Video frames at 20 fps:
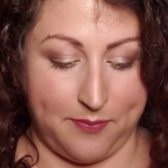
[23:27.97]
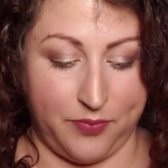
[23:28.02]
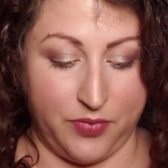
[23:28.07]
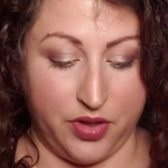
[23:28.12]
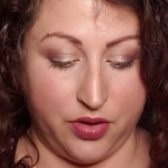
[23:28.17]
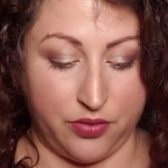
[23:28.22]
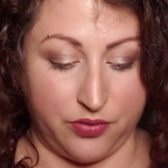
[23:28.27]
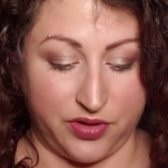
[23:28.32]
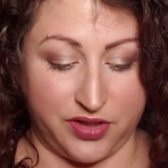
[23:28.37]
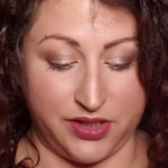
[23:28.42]
you
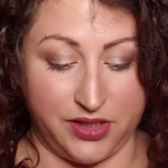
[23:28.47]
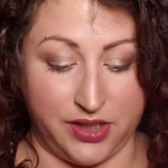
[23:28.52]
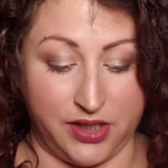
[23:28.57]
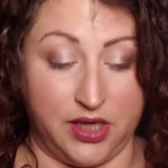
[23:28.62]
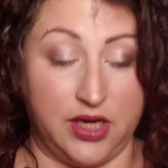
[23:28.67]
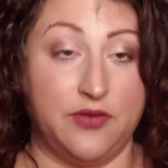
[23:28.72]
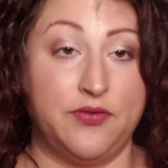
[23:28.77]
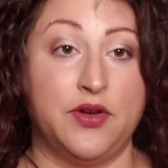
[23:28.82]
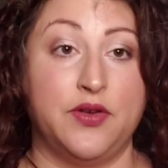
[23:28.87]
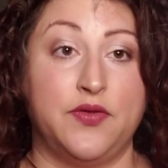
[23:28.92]
don't see
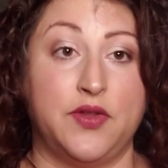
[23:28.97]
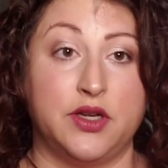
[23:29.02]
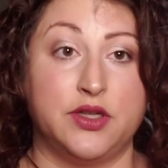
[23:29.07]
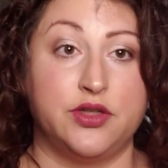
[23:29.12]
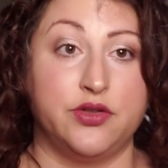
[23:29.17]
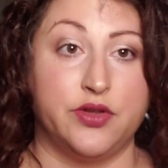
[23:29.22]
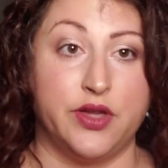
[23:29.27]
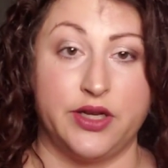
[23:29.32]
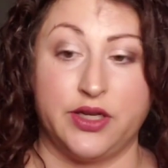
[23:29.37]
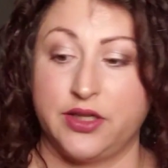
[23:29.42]
enough of that
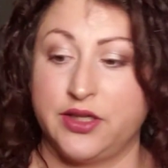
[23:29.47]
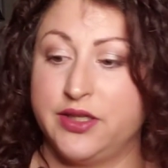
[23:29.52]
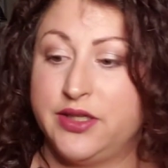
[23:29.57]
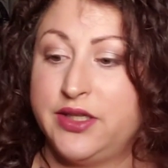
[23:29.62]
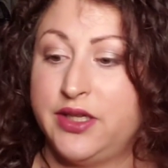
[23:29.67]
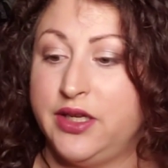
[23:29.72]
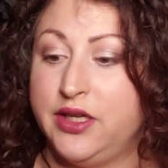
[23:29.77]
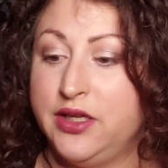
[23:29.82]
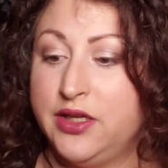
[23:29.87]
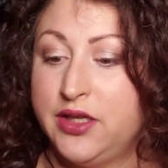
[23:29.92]
you'd like to
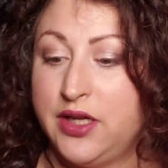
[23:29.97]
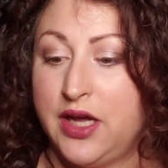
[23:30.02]
see.